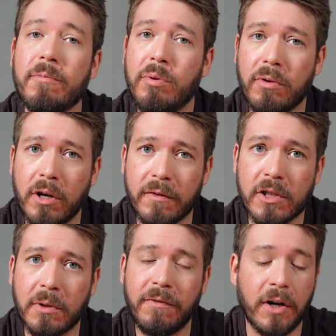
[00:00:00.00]
pour-overs
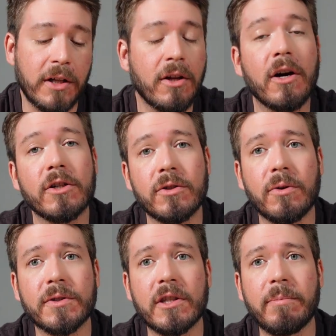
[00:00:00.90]
with very large
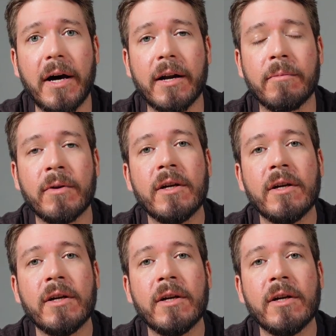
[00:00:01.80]
holes at the bottom,